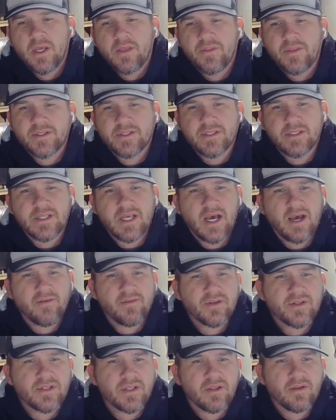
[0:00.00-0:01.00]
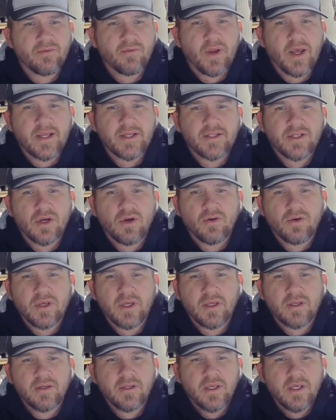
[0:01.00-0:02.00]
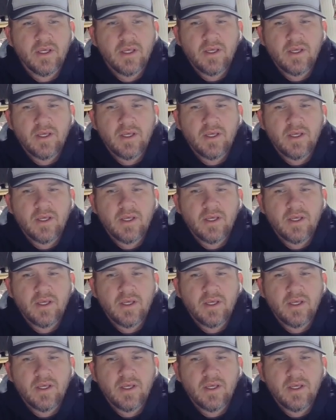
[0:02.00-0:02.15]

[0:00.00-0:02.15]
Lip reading: This is obviously the right token.